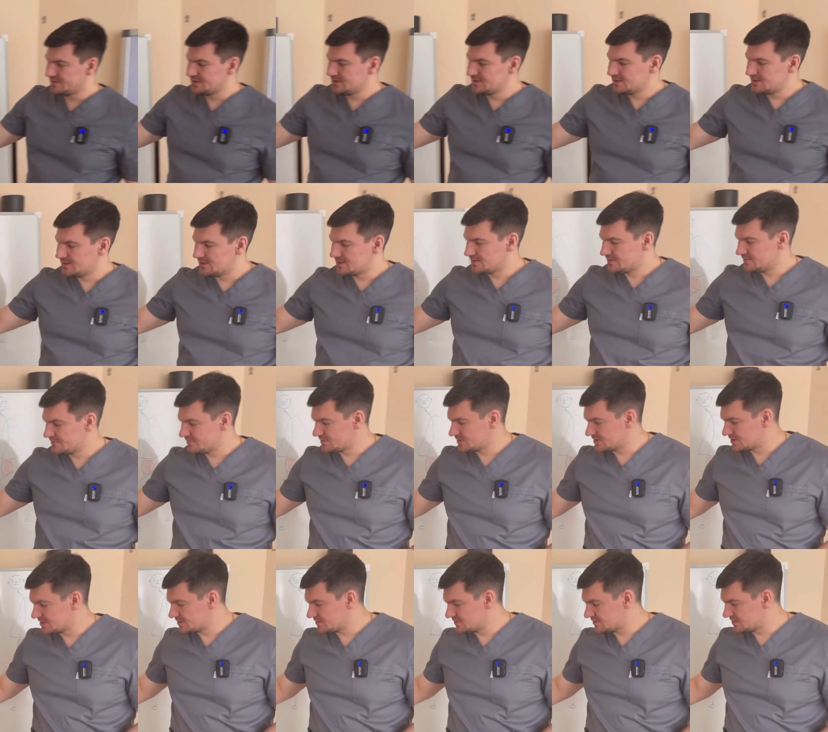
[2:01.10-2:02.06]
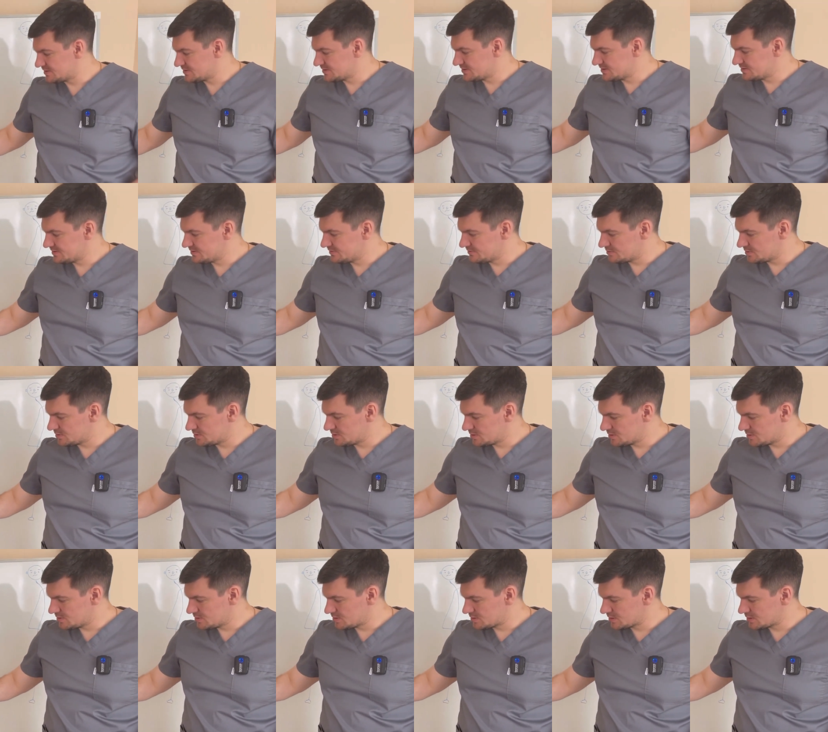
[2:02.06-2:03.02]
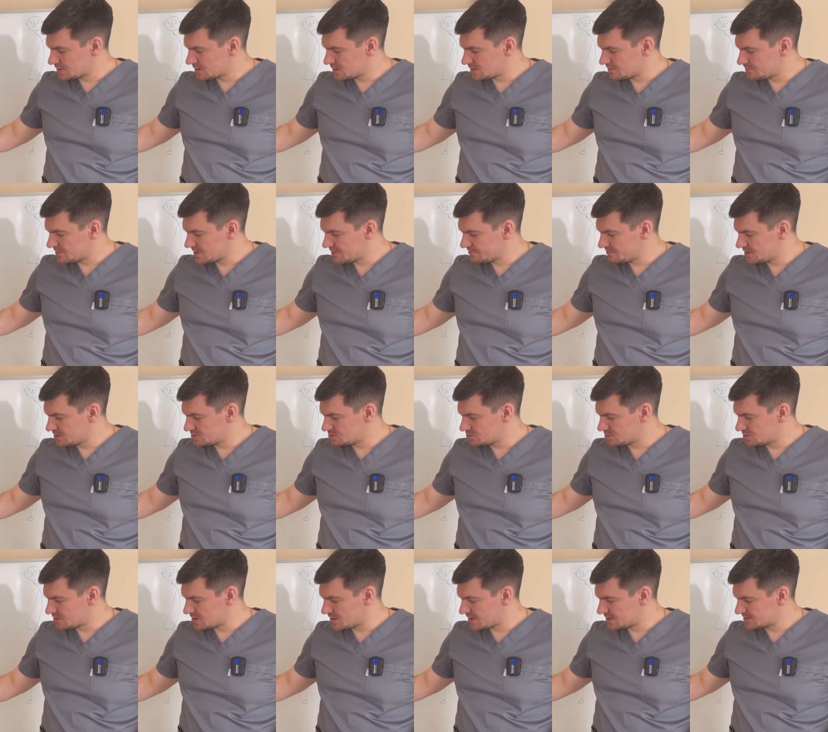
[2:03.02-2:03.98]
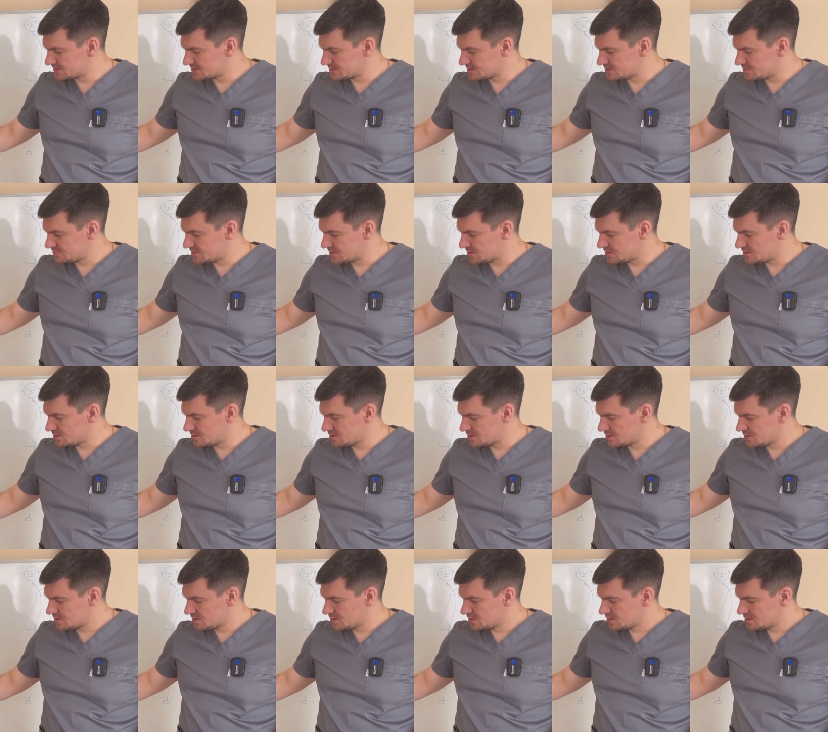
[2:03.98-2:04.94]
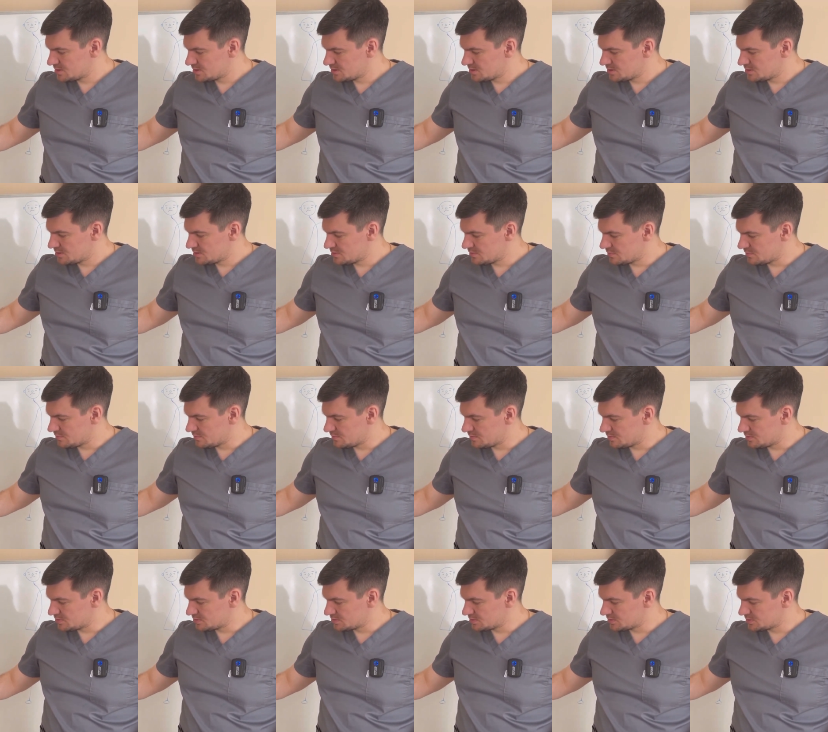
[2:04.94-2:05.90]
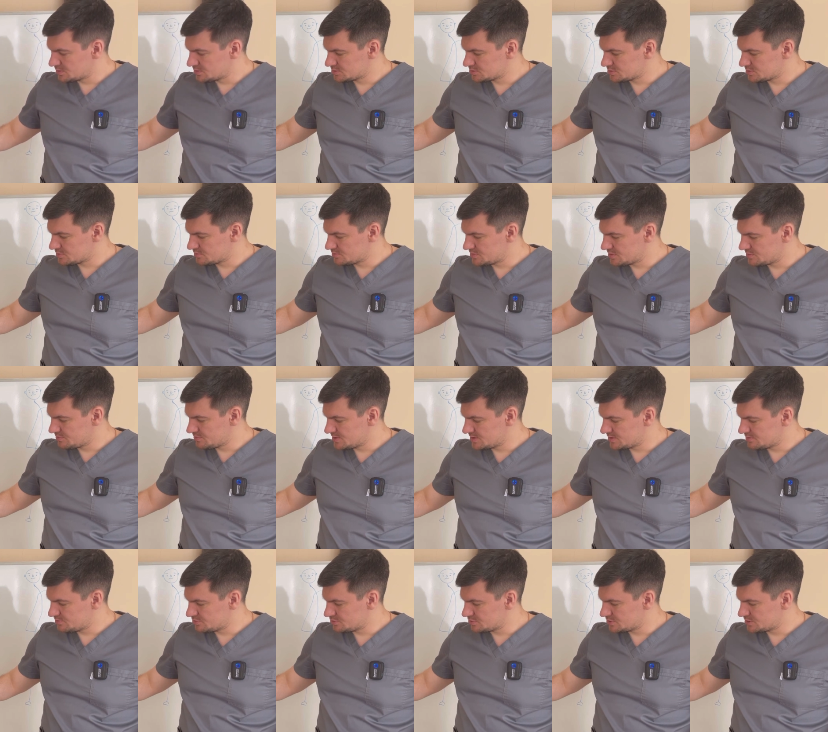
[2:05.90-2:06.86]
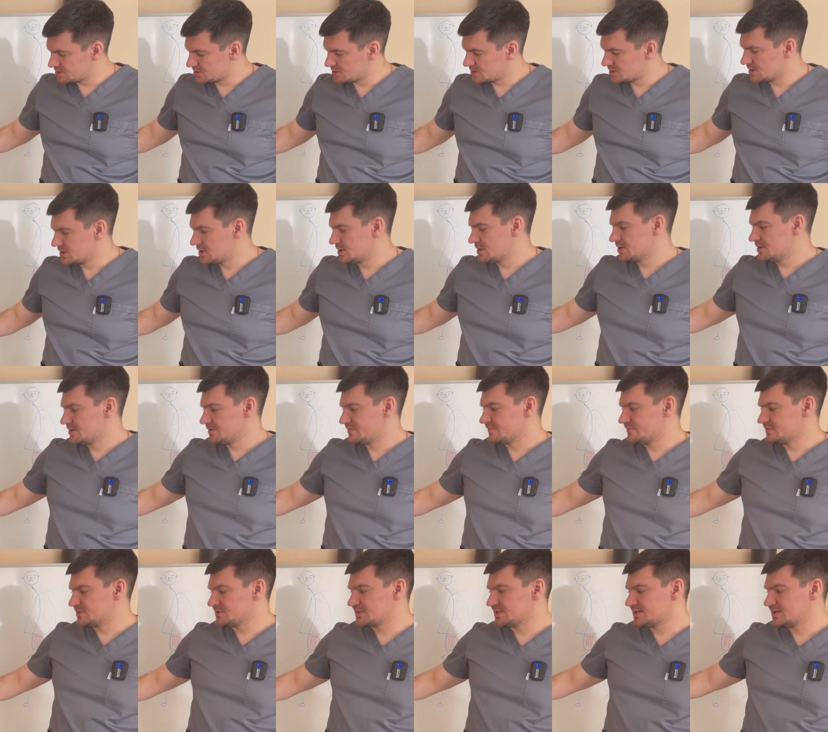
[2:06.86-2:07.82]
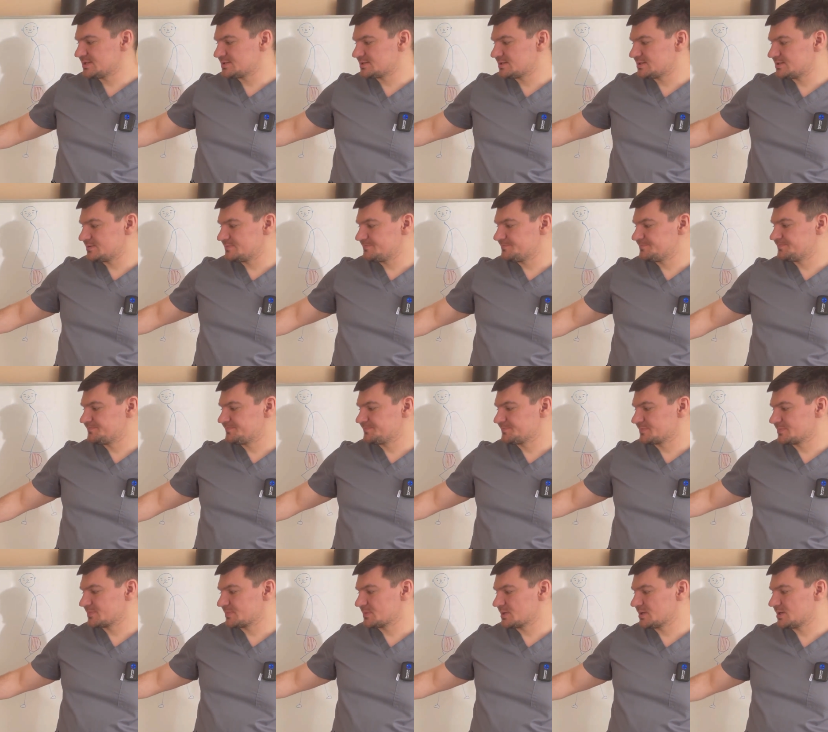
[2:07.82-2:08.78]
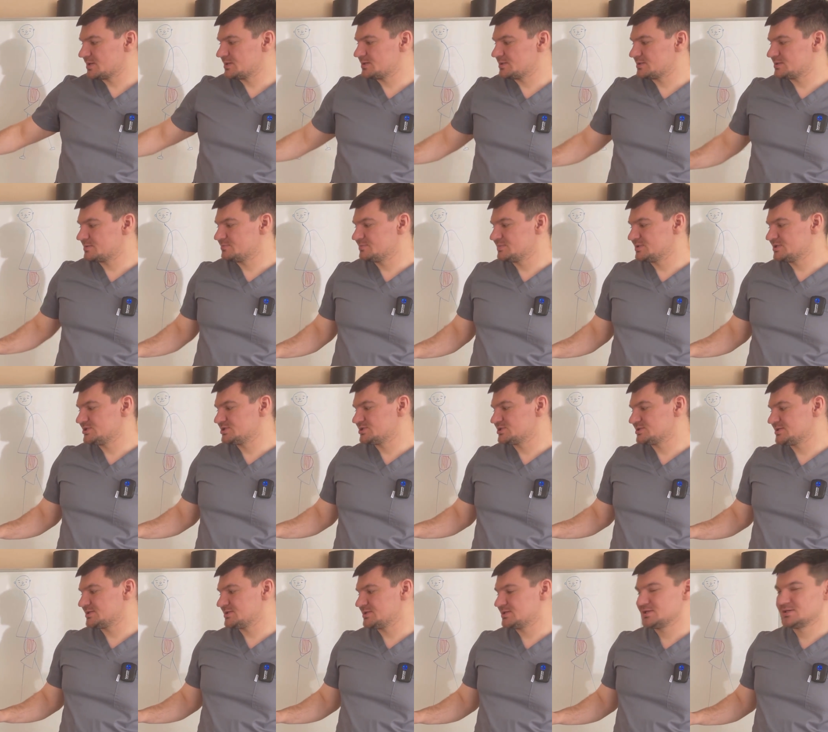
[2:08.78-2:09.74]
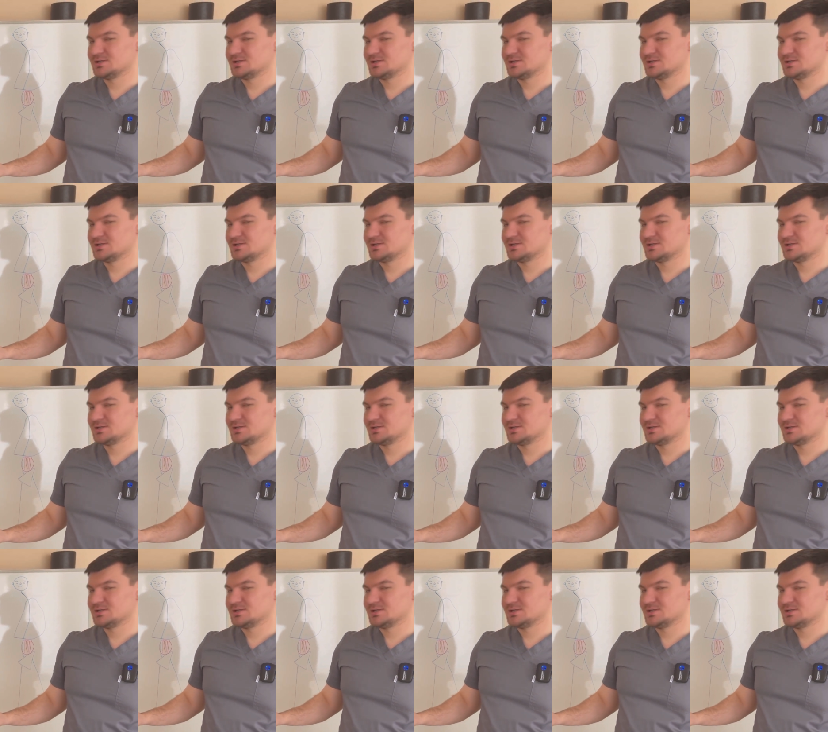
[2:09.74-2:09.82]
Here it is, you see, this one. I'll mark it in red. This is so you don't get confused. This is the muscle,